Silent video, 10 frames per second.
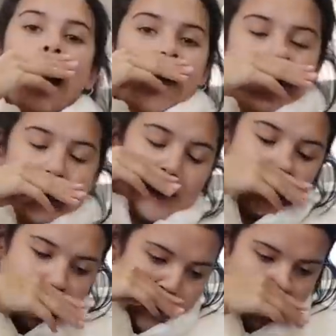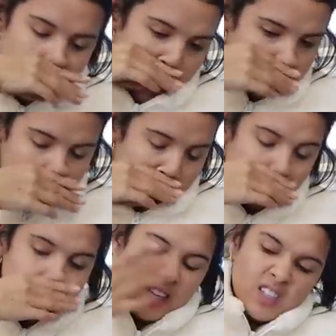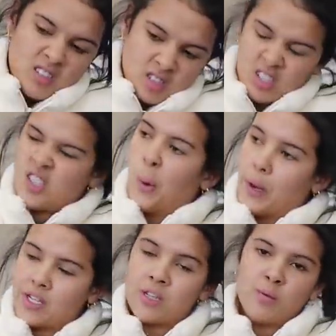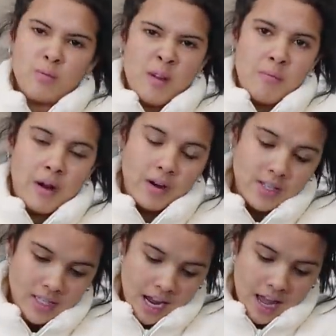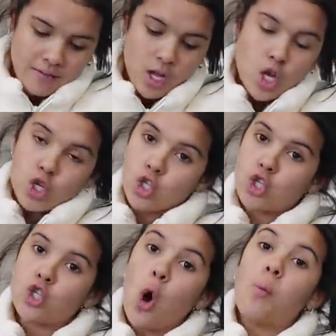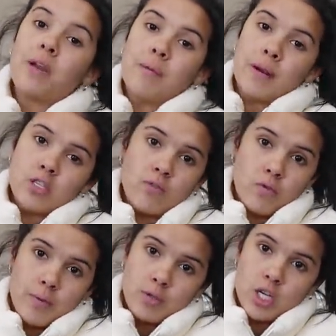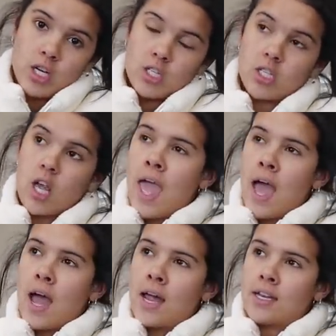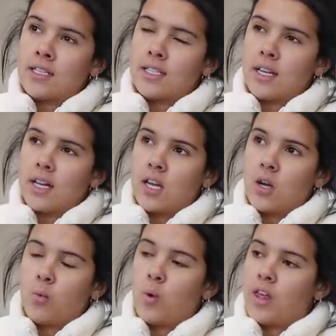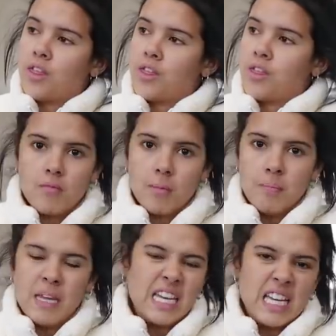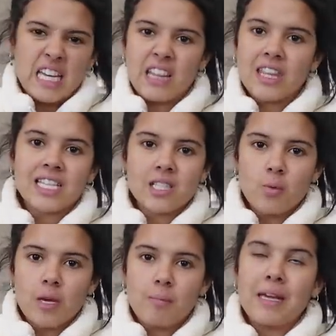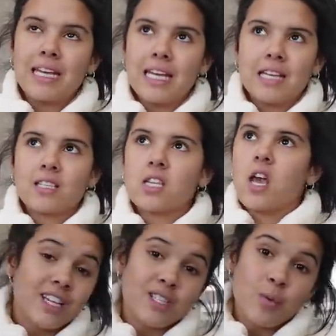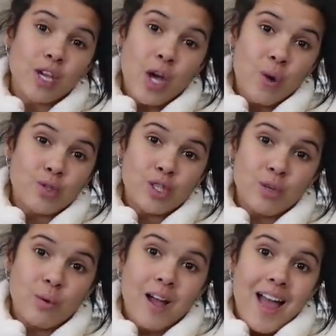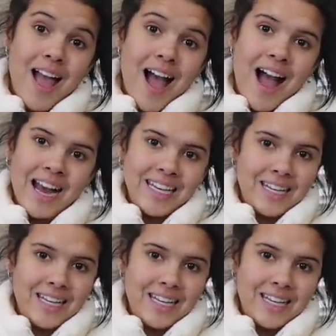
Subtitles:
either. We have this debate, well, this situation with my parents. I have so many pairs of ripped jeans, and with meetings, things that we go to, I